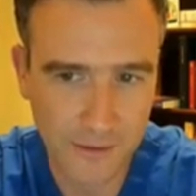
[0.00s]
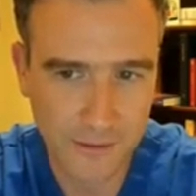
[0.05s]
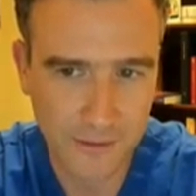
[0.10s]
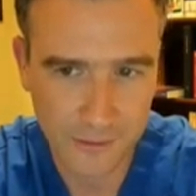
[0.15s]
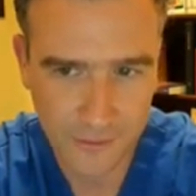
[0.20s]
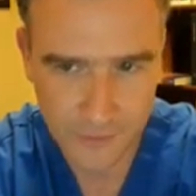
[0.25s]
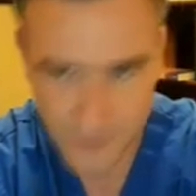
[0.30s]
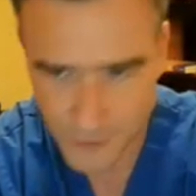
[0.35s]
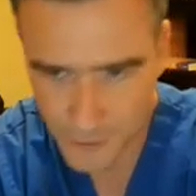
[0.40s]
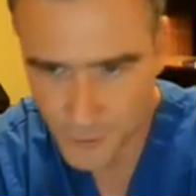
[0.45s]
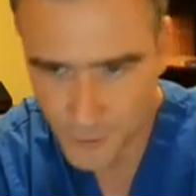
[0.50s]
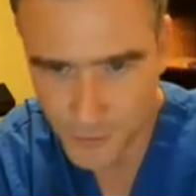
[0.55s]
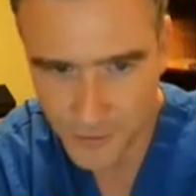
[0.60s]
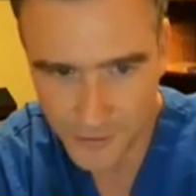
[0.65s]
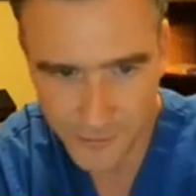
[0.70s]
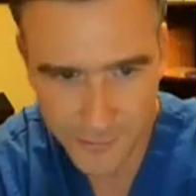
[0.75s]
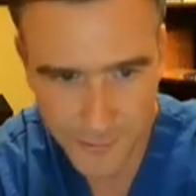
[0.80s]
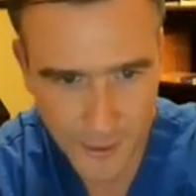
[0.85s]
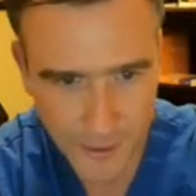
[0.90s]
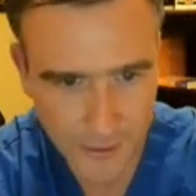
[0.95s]
turquoise
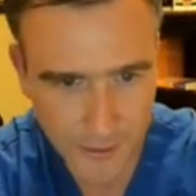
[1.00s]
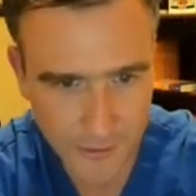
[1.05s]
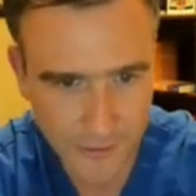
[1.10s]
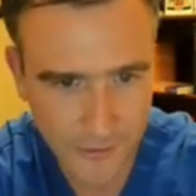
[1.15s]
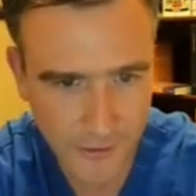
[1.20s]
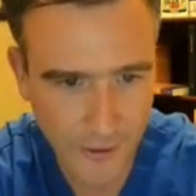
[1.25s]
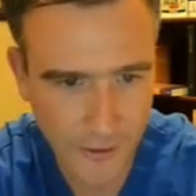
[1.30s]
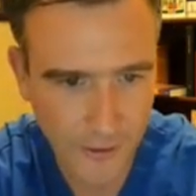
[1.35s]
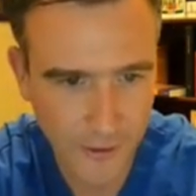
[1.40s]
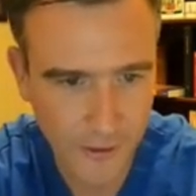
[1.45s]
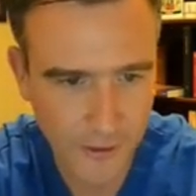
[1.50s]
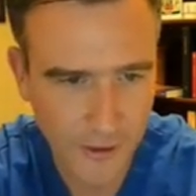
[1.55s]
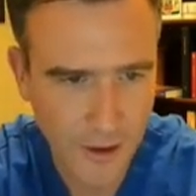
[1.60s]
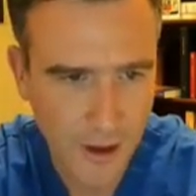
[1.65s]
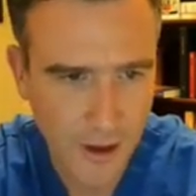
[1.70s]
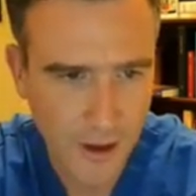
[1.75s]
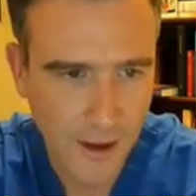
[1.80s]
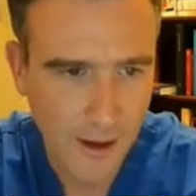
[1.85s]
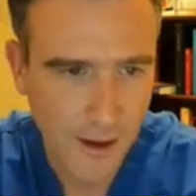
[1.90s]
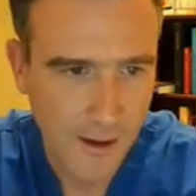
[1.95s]
bars are
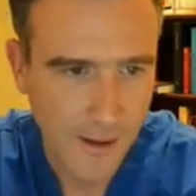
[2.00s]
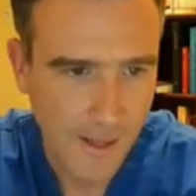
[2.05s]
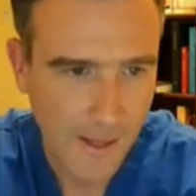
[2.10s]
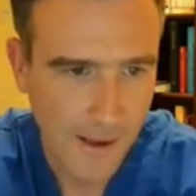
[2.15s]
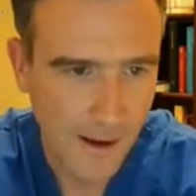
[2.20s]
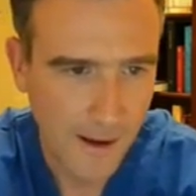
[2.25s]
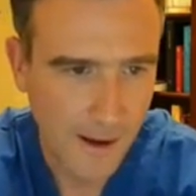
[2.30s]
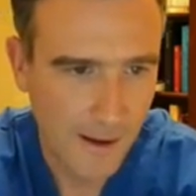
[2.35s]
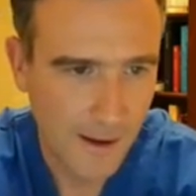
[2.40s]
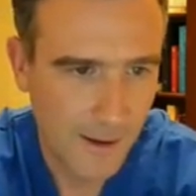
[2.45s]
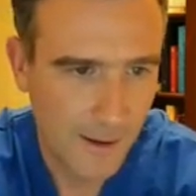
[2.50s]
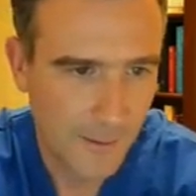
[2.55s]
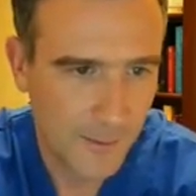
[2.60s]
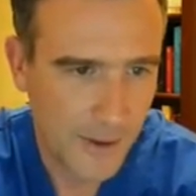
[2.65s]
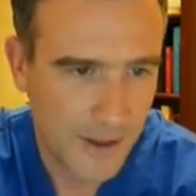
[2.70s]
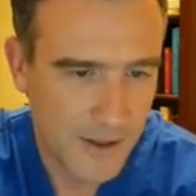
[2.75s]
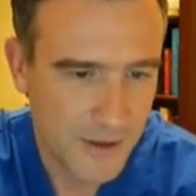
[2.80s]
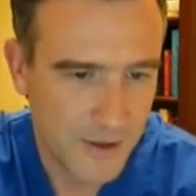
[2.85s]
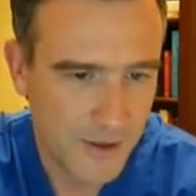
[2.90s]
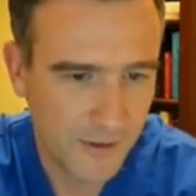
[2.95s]

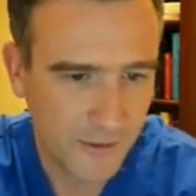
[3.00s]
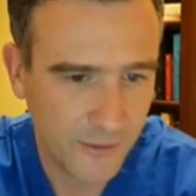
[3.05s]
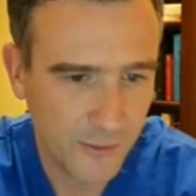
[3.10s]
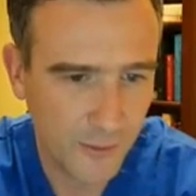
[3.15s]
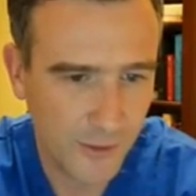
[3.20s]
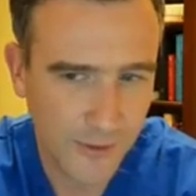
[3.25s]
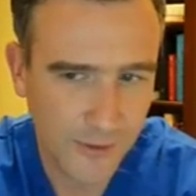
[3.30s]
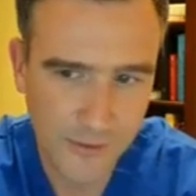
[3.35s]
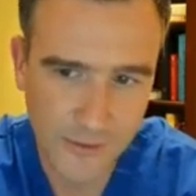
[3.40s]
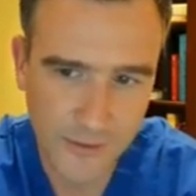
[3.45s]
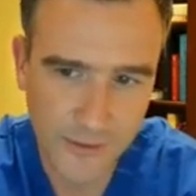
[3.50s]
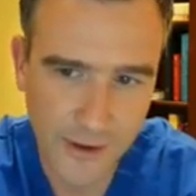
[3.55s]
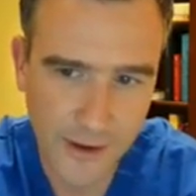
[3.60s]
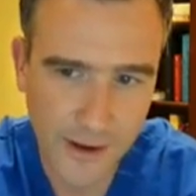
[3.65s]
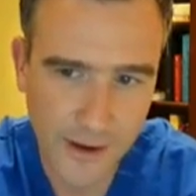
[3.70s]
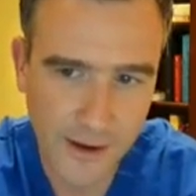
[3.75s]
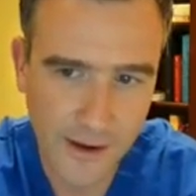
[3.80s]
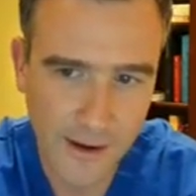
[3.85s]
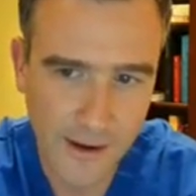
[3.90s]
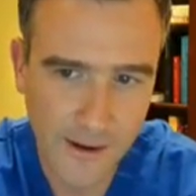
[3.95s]
patients with
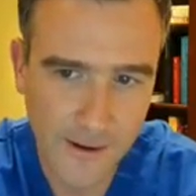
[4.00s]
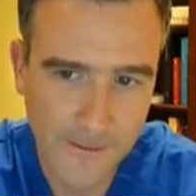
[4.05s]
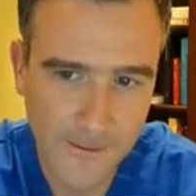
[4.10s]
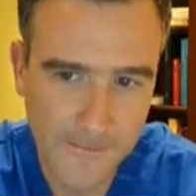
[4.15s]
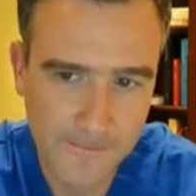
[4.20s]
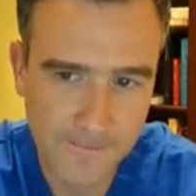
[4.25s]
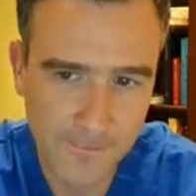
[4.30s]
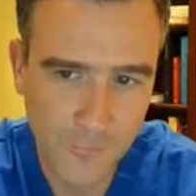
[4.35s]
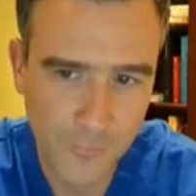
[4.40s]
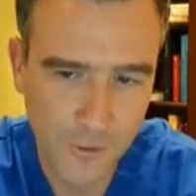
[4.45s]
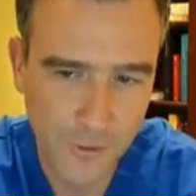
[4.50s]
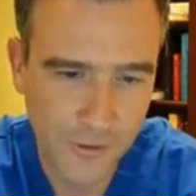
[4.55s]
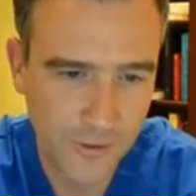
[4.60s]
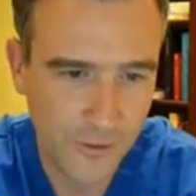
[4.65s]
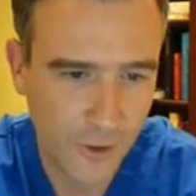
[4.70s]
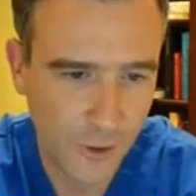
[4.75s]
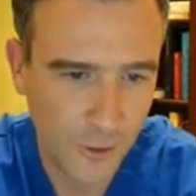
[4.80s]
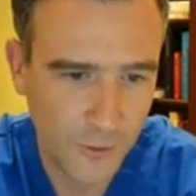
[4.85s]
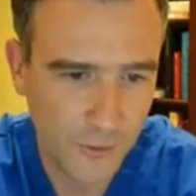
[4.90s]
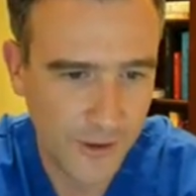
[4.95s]

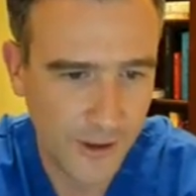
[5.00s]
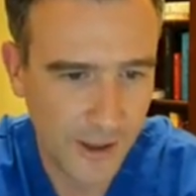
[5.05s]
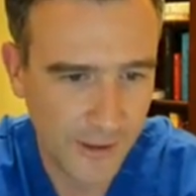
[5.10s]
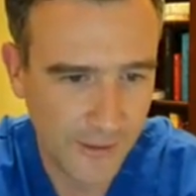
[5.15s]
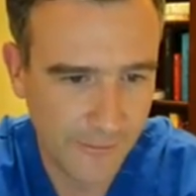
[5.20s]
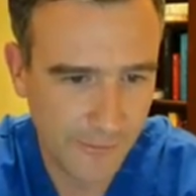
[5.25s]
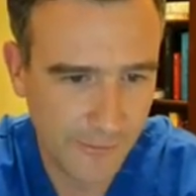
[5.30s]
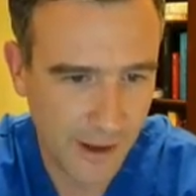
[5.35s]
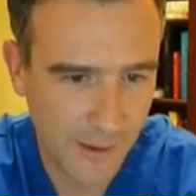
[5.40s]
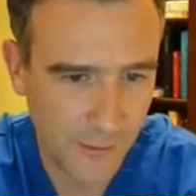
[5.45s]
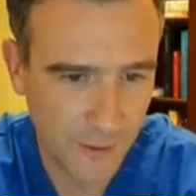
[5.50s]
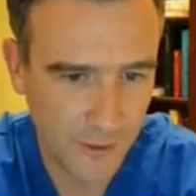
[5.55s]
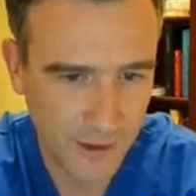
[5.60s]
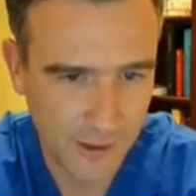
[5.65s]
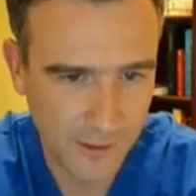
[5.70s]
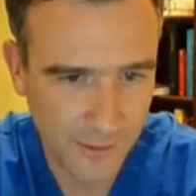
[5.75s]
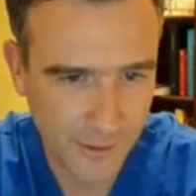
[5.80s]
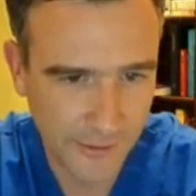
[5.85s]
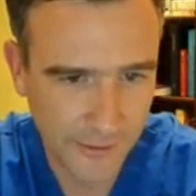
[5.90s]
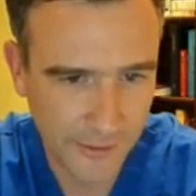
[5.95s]
no diaphragm or limb
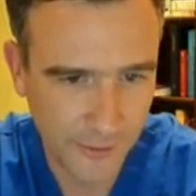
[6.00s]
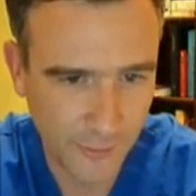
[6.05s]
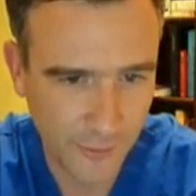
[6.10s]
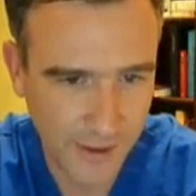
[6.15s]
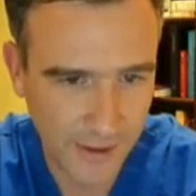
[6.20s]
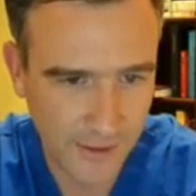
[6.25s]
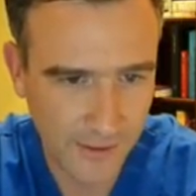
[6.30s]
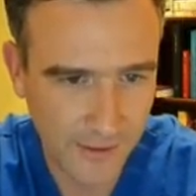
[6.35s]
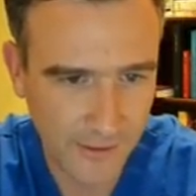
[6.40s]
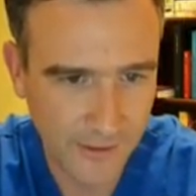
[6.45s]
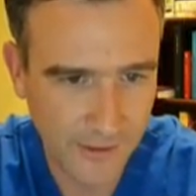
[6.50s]
muscle weakness.